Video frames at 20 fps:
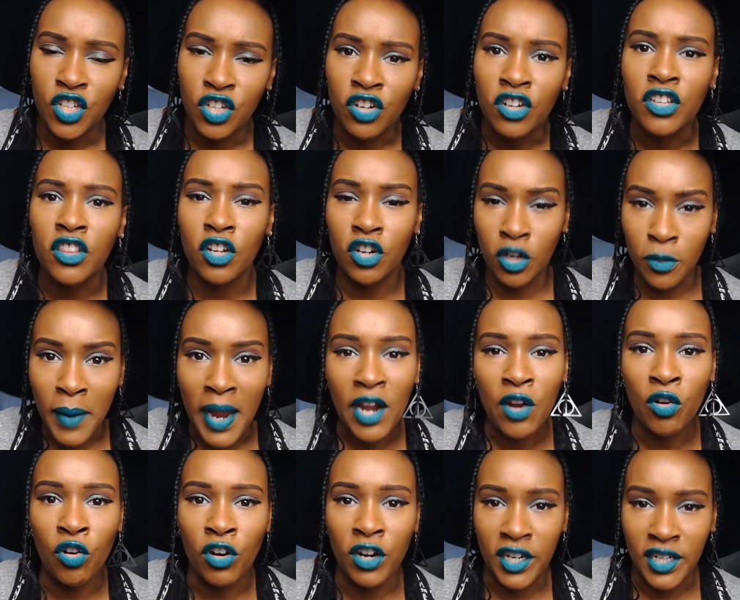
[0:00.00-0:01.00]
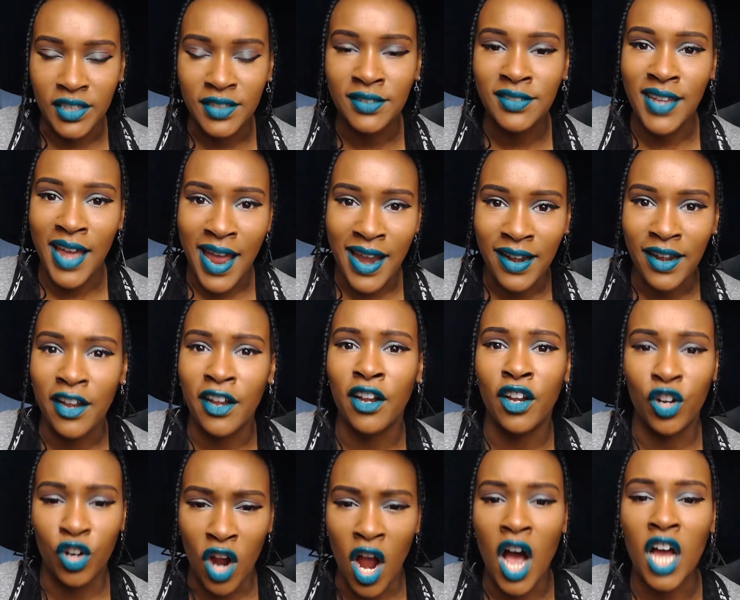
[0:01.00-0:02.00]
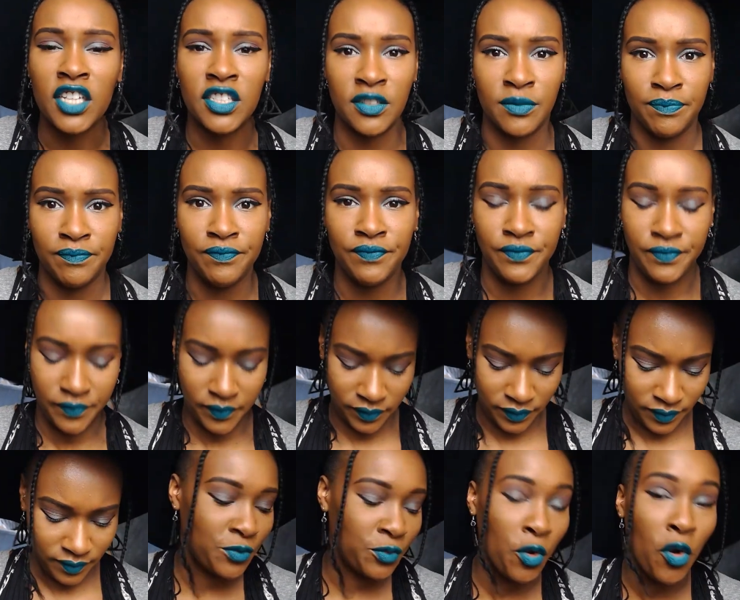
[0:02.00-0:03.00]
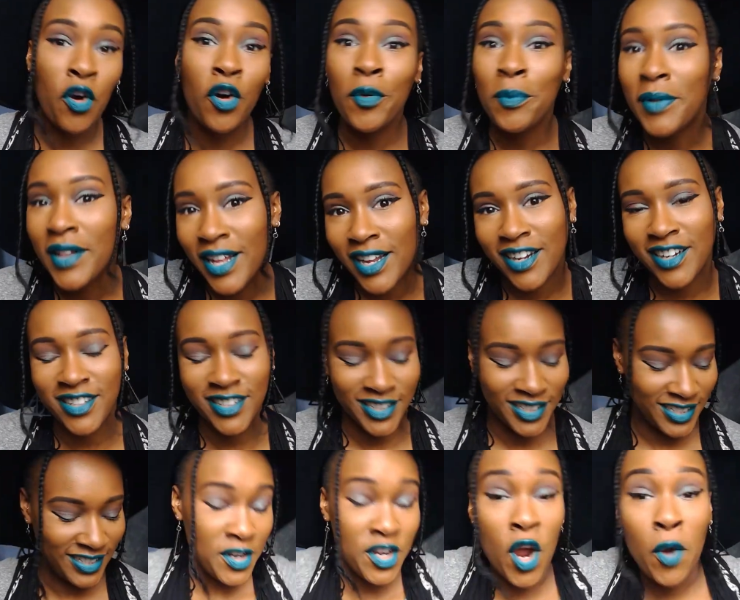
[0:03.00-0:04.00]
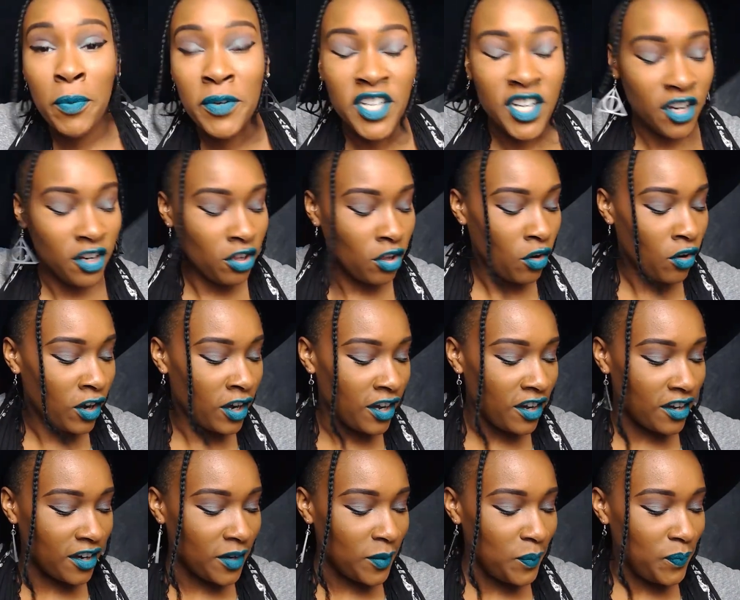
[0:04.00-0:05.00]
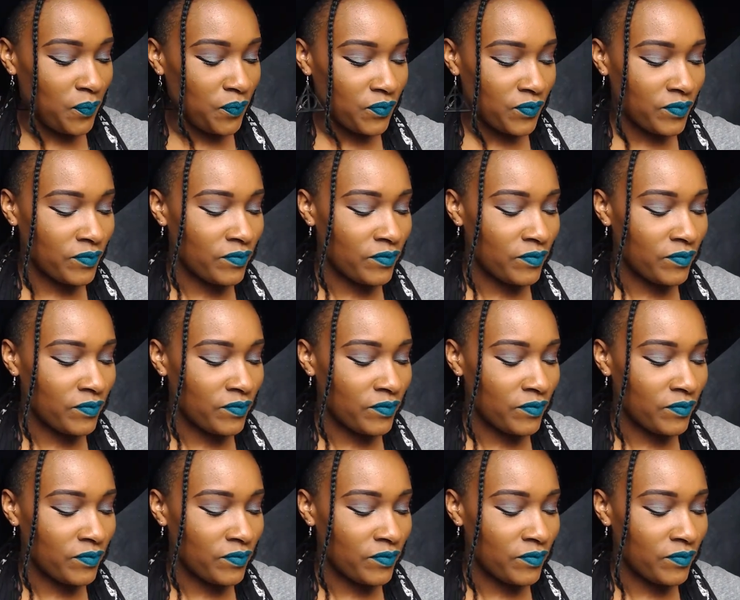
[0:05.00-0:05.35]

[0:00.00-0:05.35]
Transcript: you're in the Herminorities, and you're awesome. It's role players, in no particular order.